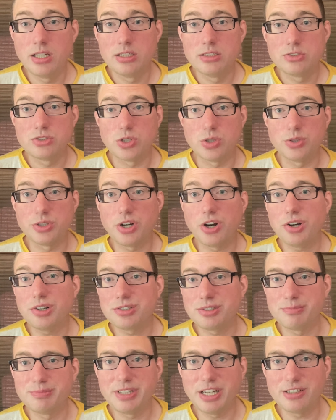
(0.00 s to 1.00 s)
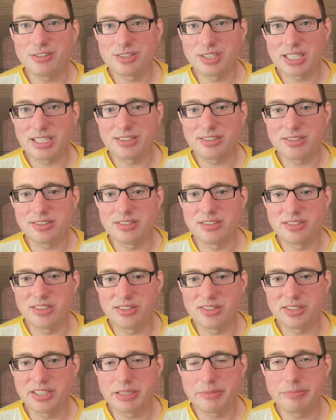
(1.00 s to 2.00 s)
So there are some downsides to the
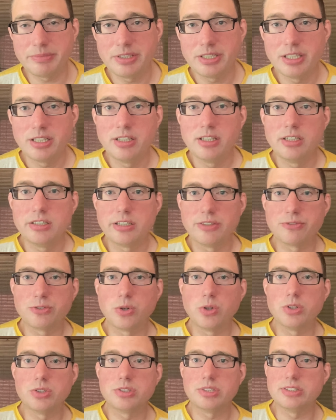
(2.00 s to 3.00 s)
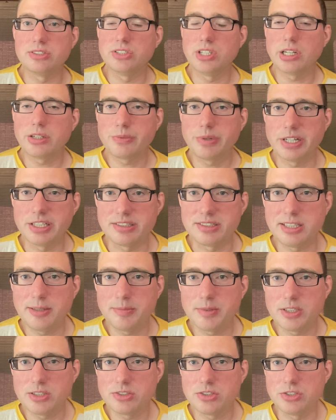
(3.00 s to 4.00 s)
system. Of course, it's not quite as
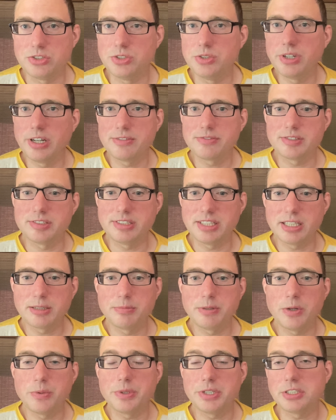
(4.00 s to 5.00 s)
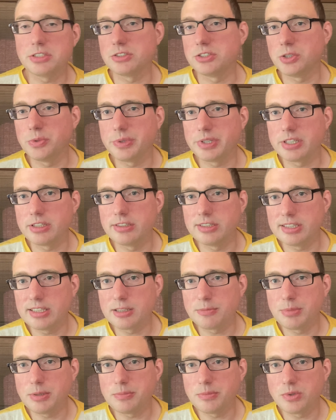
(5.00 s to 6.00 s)
seamless. You do have to think about what you're doing a little
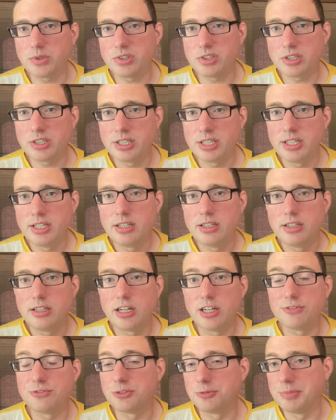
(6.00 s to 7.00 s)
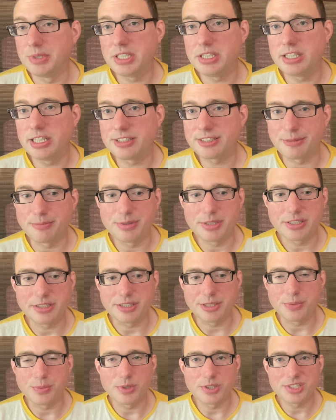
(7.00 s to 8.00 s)
bit more. For me, that's completely
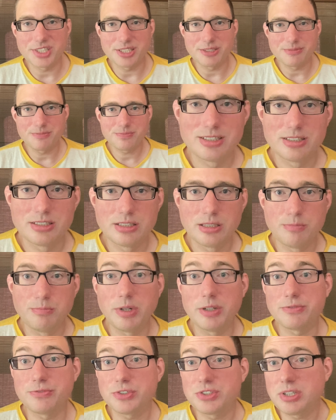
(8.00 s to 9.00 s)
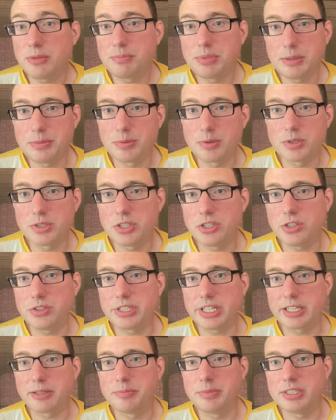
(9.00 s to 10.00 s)
worth it. But for some people, you know,
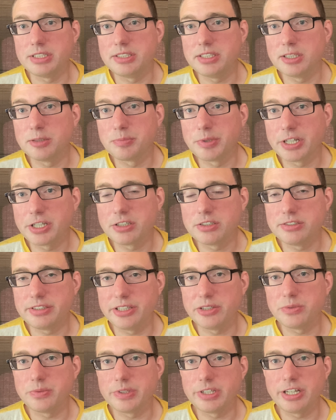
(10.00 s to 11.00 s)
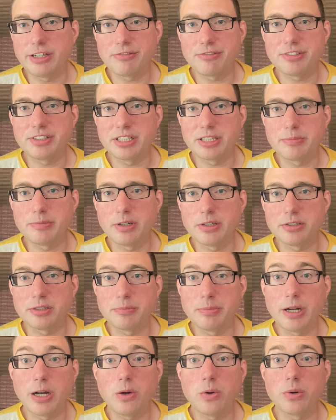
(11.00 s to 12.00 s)
that can be a deal breaker. They don't want to have to think about their
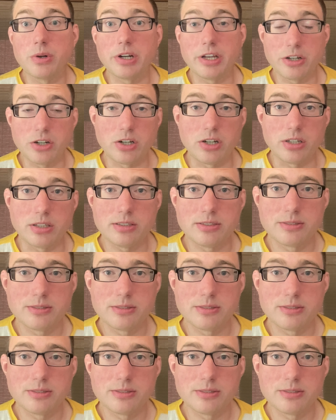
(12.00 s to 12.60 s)
power at all.